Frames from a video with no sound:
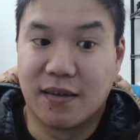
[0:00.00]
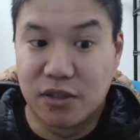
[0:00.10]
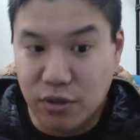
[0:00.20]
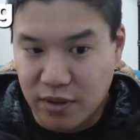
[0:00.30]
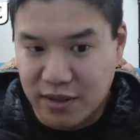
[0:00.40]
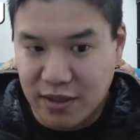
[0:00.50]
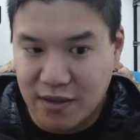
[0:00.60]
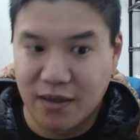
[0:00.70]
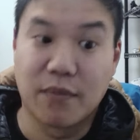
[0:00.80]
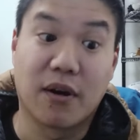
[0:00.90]

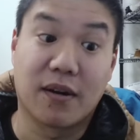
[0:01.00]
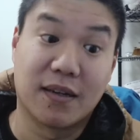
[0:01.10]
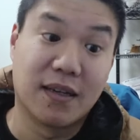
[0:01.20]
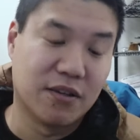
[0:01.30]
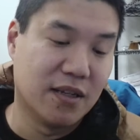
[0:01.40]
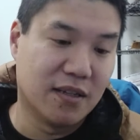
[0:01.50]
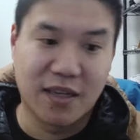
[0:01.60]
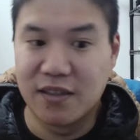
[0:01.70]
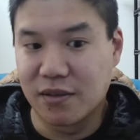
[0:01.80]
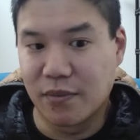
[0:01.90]
storytelling, marketing. You need
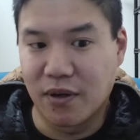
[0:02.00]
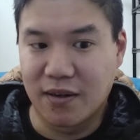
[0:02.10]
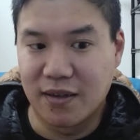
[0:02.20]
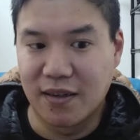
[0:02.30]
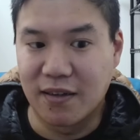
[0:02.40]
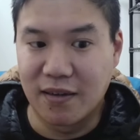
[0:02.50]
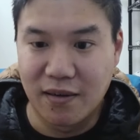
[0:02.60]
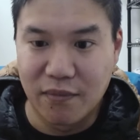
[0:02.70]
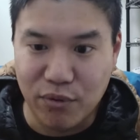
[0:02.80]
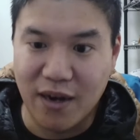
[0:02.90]
tons of marketing,
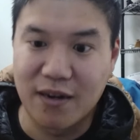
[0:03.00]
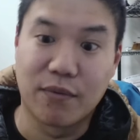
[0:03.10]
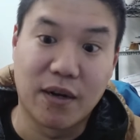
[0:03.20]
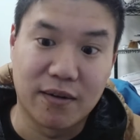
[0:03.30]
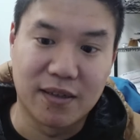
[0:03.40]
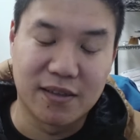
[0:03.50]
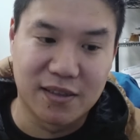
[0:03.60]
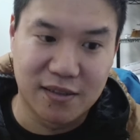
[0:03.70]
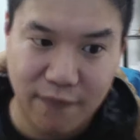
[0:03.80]
brand awareness,